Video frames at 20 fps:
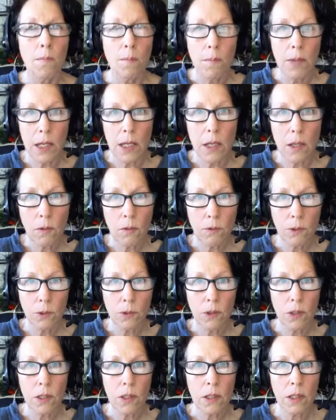
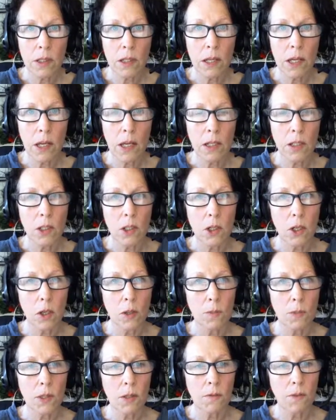meaningfulness in
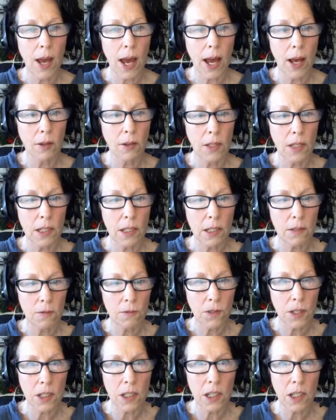terms of how things
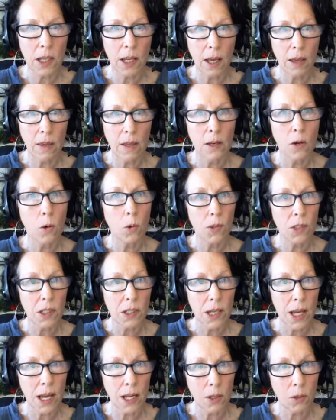fit together or
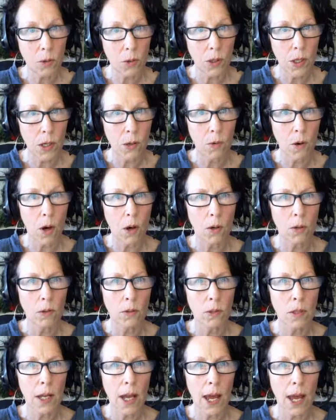stand on their
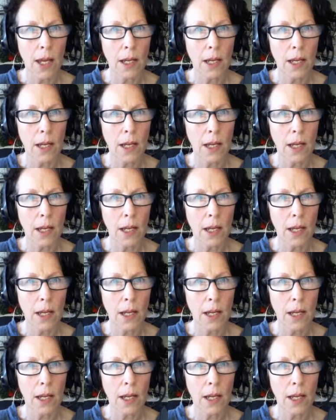own,